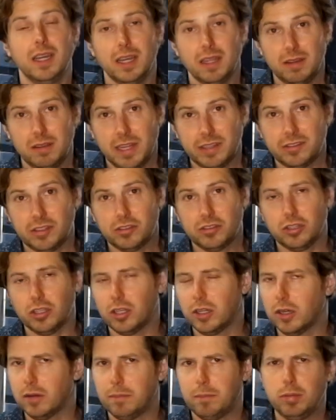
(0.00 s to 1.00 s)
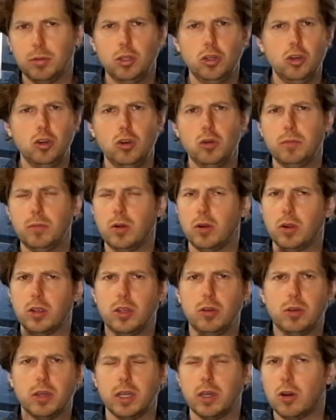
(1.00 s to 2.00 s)
lets it to bloom.
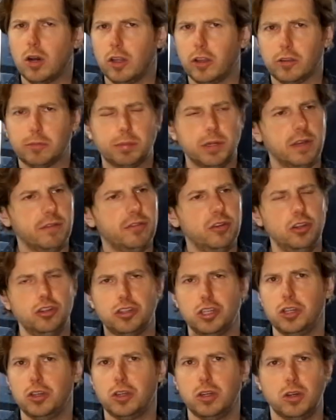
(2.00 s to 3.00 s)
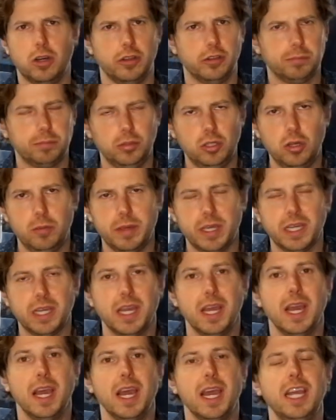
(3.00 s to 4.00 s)
You can call this pre-infusion, you can call this blooming.
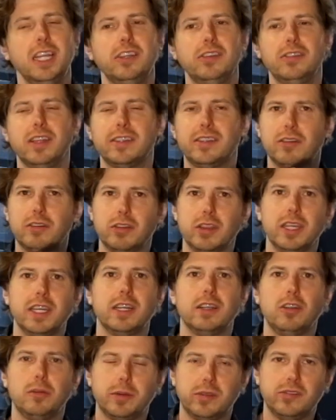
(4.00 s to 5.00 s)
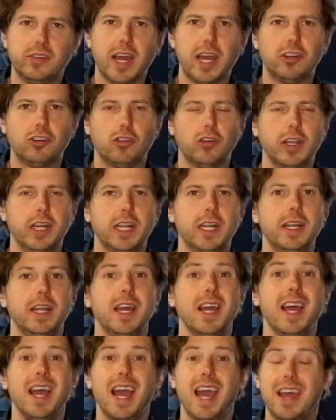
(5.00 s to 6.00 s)
It just lets everything get a little bit saturated,
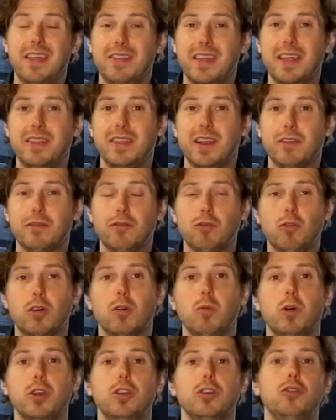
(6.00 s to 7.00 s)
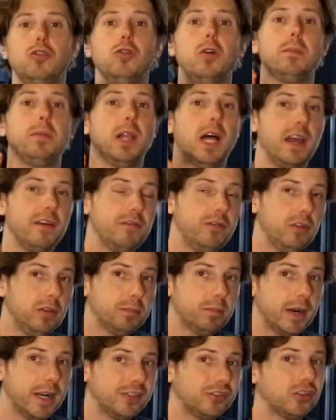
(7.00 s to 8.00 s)
and then therefore when you do apply full
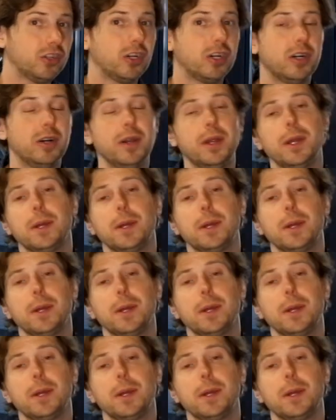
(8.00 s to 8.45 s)
pressure,